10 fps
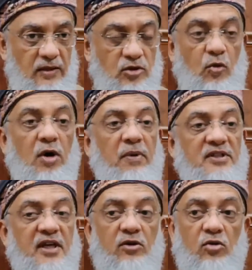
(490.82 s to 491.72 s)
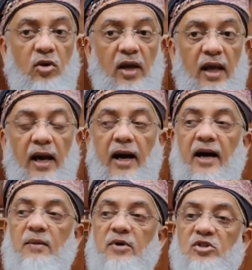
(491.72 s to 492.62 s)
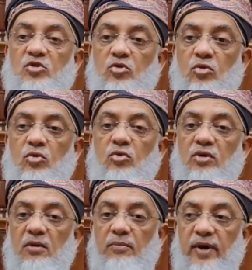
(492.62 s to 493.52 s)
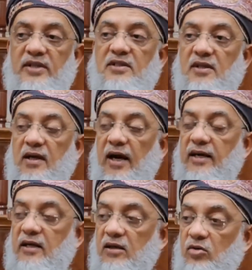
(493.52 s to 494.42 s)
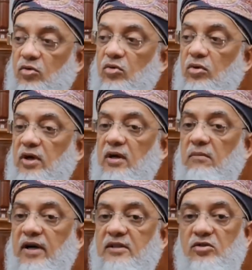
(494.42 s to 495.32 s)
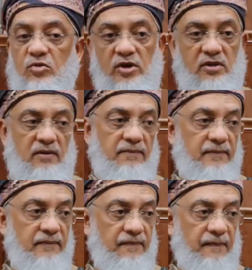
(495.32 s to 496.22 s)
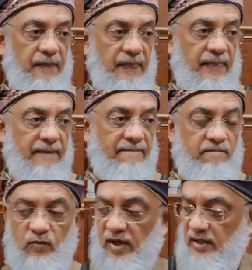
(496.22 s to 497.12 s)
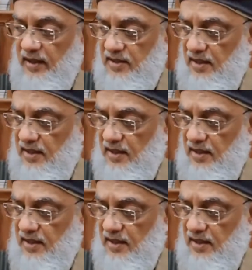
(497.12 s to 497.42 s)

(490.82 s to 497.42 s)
So what must I do? I must do the best that I can do in my situation. Right? It's